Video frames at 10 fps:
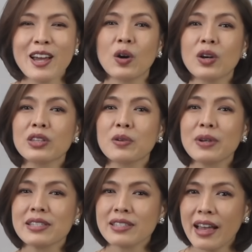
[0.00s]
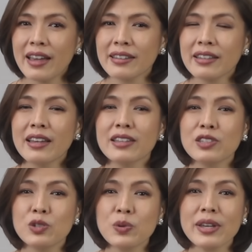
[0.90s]
On the risk side,
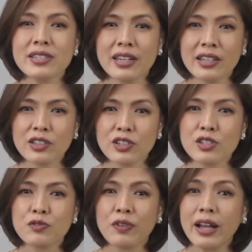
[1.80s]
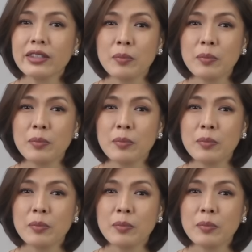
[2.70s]
U.S. senators filed